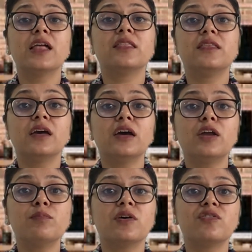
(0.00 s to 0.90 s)

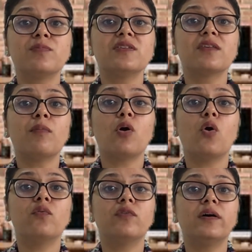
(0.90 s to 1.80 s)
there must be some
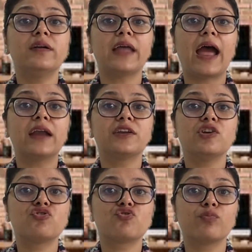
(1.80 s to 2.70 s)
overt act
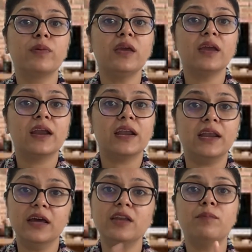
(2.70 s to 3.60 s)
needs to be
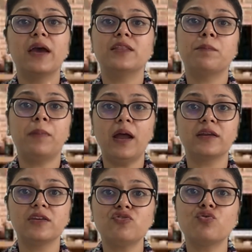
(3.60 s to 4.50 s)
done by the
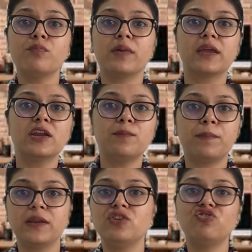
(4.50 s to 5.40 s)
parties to make it
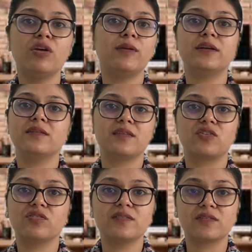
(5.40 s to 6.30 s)
punishable under
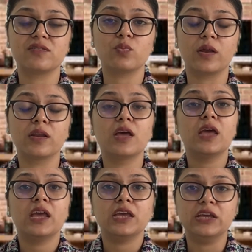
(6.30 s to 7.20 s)
section 61.
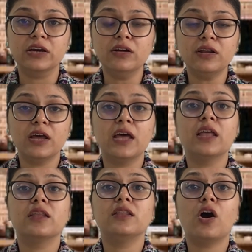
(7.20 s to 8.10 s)
Here,
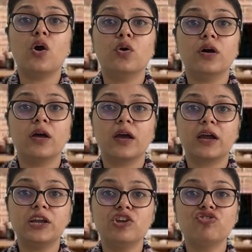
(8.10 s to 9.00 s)
the
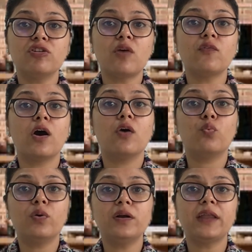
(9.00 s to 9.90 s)
condition of
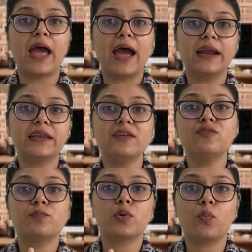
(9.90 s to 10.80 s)
overt act is
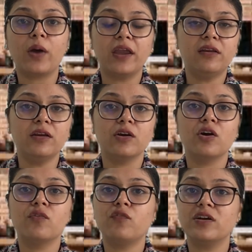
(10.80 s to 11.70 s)
provided
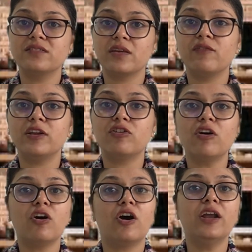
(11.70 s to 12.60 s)
for civil
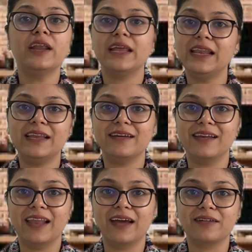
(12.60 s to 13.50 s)
wrong or illegal
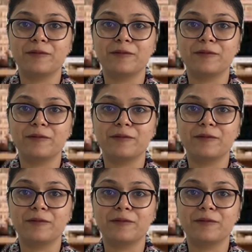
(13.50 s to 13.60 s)
act.